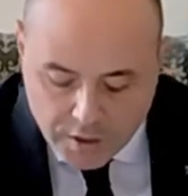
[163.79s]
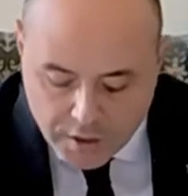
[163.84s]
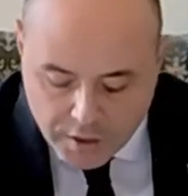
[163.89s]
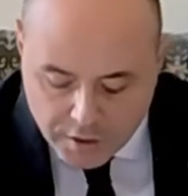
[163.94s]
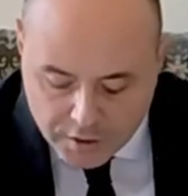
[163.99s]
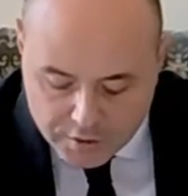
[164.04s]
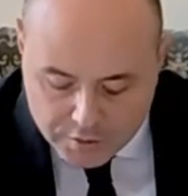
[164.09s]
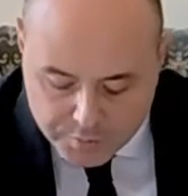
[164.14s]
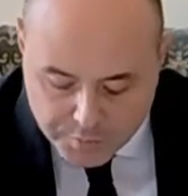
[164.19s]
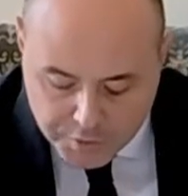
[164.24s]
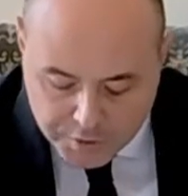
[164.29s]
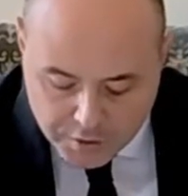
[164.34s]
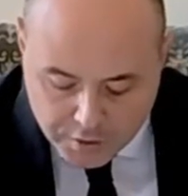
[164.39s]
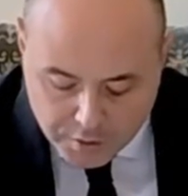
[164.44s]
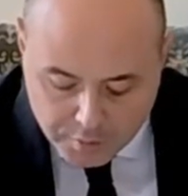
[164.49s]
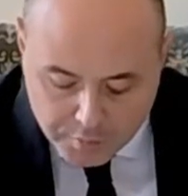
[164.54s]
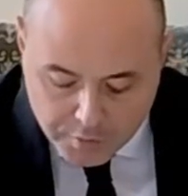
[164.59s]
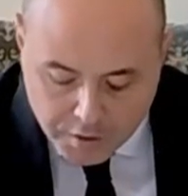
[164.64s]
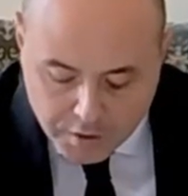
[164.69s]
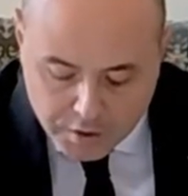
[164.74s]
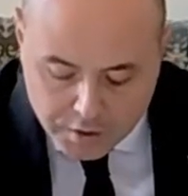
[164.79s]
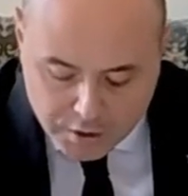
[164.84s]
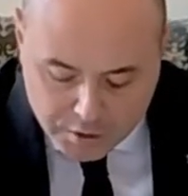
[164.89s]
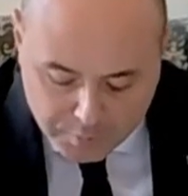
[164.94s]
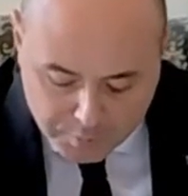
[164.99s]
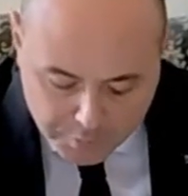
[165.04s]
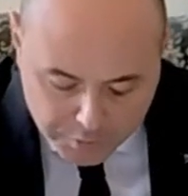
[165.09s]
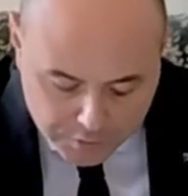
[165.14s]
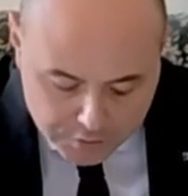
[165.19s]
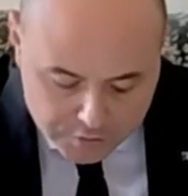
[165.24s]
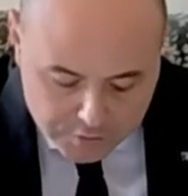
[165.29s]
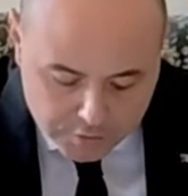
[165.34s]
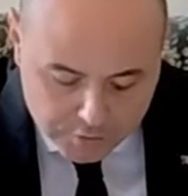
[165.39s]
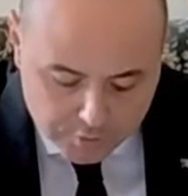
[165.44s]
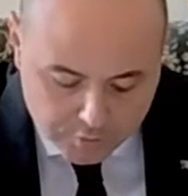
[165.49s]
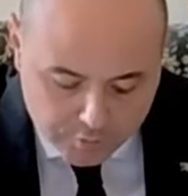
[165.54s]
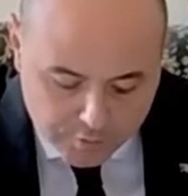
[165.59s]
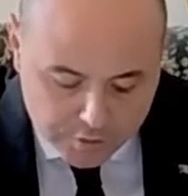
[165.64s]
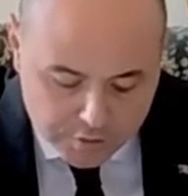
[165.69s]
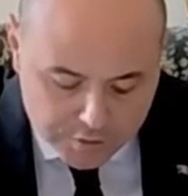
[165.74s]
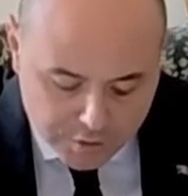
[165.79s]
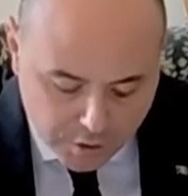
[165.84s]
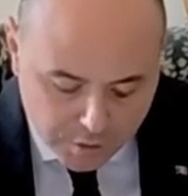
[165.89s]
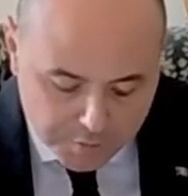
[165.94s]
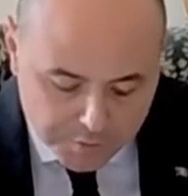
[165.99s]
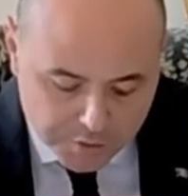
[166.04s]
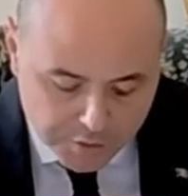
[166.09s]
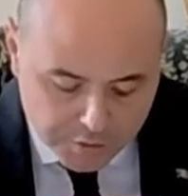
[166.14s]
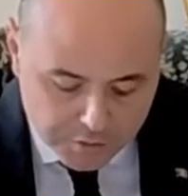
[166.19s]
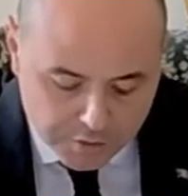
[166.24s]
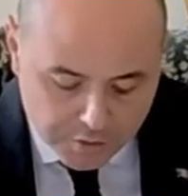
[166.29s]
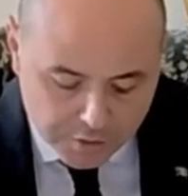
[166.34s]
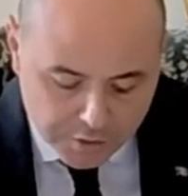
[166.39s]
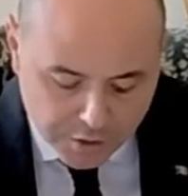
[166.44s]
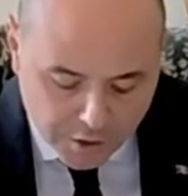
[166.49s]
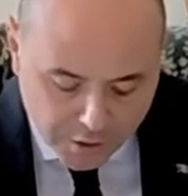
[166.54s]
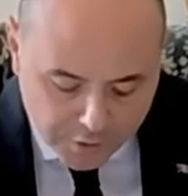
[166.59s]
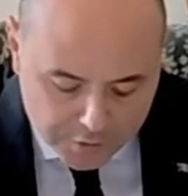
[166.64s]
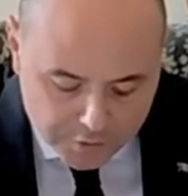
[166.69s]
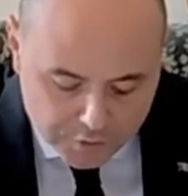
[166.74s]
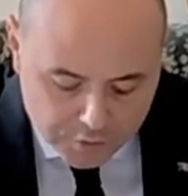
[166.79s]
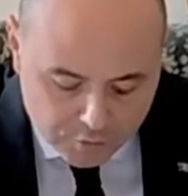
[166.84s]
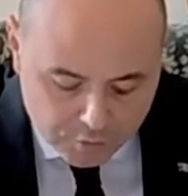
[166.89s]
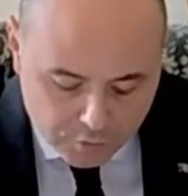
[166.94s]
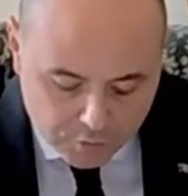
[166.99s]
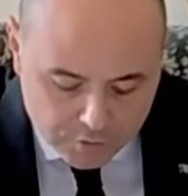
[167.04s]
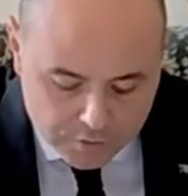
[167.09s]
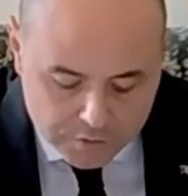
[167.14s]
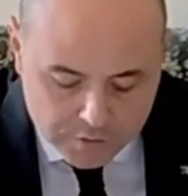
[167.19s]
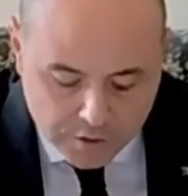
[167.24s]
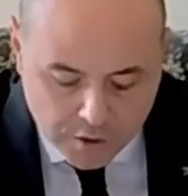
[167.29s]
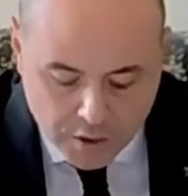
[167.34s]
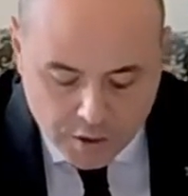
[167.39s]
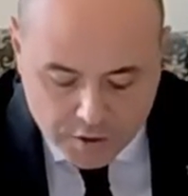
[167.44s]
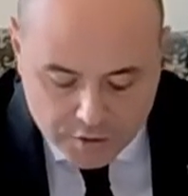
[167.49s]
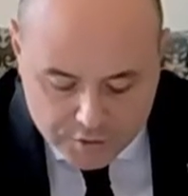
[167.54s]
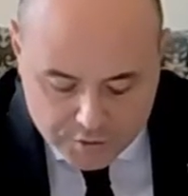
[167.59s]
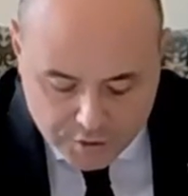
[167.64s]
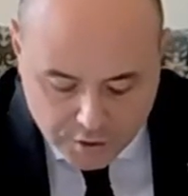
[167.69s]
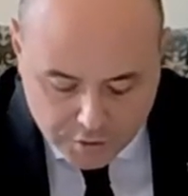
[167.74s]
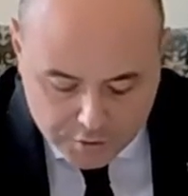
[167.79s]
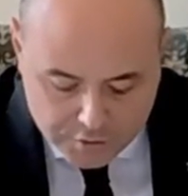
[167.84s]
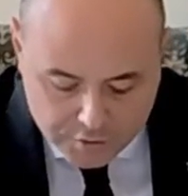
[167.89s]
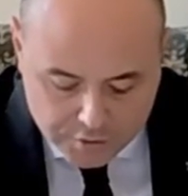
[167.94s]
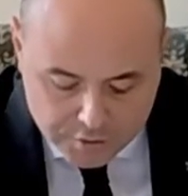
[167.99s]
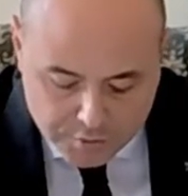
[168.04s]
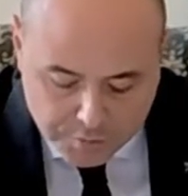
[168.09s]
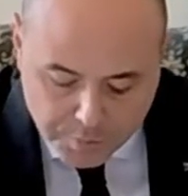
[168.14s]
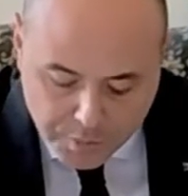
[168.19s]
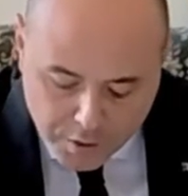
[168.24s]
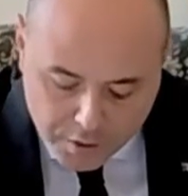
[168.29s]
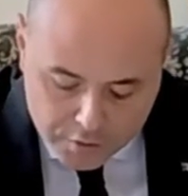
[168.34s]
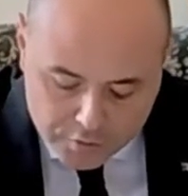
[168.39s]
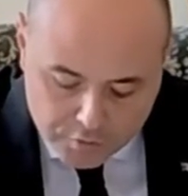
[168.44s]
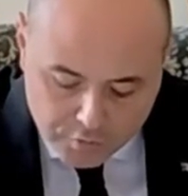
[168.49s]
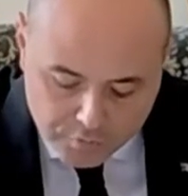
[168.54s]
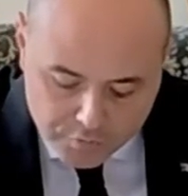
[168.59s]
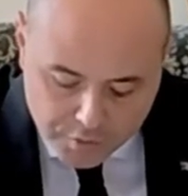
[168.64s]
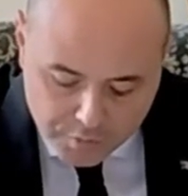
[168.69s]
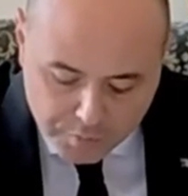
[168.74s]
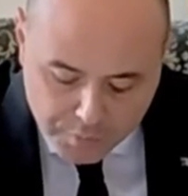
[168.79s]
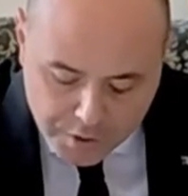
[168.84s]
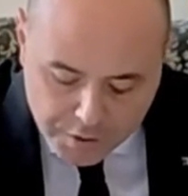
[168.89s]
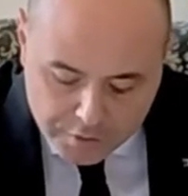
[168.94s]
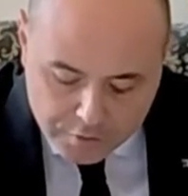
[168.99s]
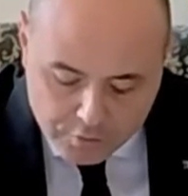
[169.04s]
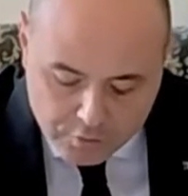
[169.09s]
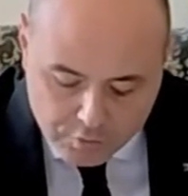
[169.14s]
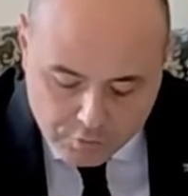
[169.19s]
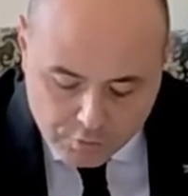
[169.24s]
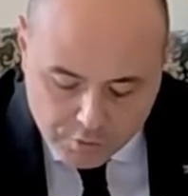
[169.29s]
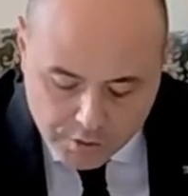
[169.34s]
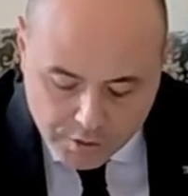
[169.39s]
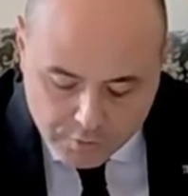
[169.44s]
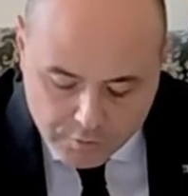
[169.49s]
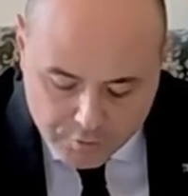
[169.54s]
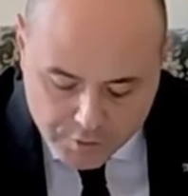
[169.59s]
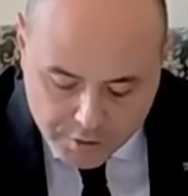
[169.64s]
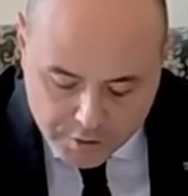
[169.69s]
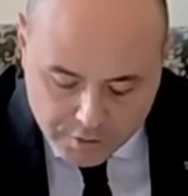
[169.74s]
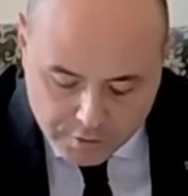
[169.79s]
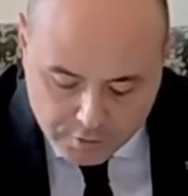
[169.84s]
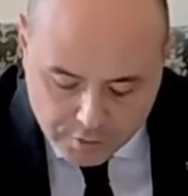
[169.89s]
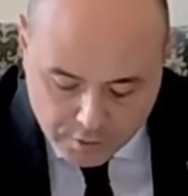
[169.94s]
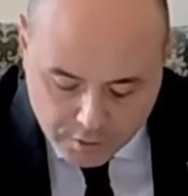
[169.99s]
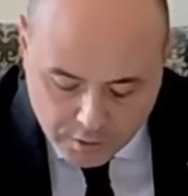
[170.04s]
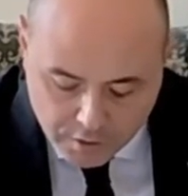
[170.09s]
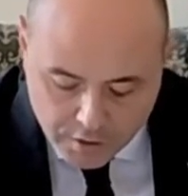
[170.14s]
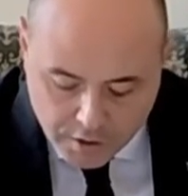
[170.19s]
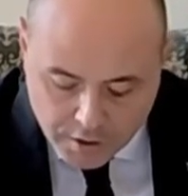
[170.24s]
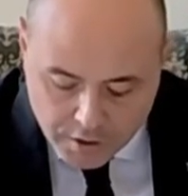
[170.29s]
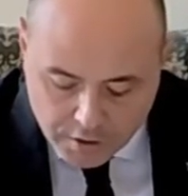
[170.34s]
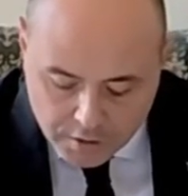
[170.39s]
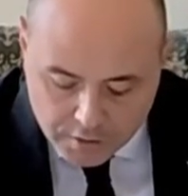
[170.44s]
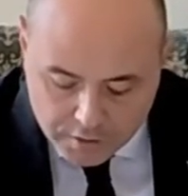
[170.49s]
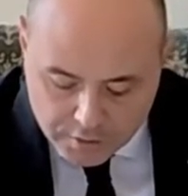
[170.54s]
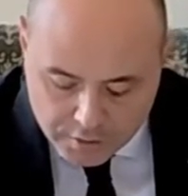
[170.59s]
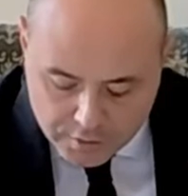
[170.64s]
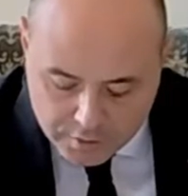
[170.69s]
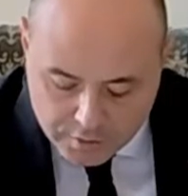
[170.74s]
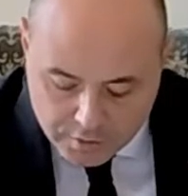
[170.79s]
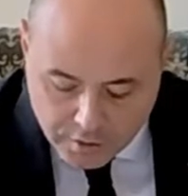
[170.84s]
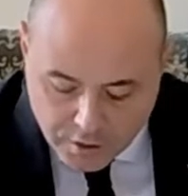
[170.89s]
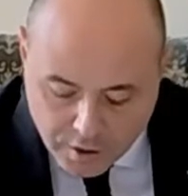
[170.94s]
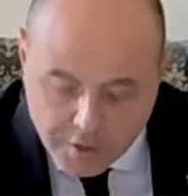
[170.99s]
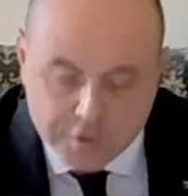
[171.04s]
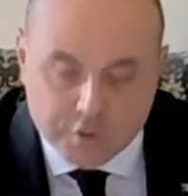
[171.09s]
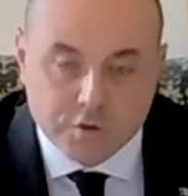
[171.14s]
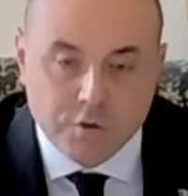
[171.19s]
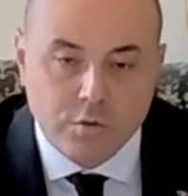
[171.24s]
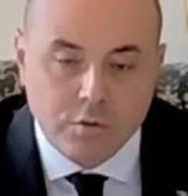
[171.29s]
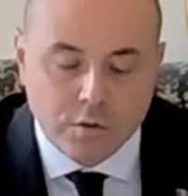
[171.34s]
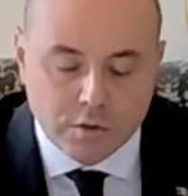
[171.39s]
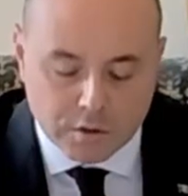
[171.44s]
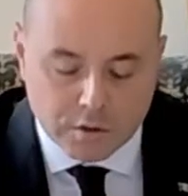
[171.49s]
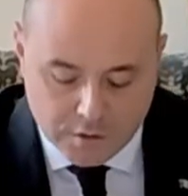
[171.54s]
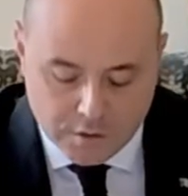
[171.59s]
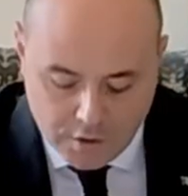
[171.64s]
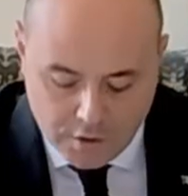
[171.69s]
has become a compulsory subject in high schools studies, part of the main curricula in high school.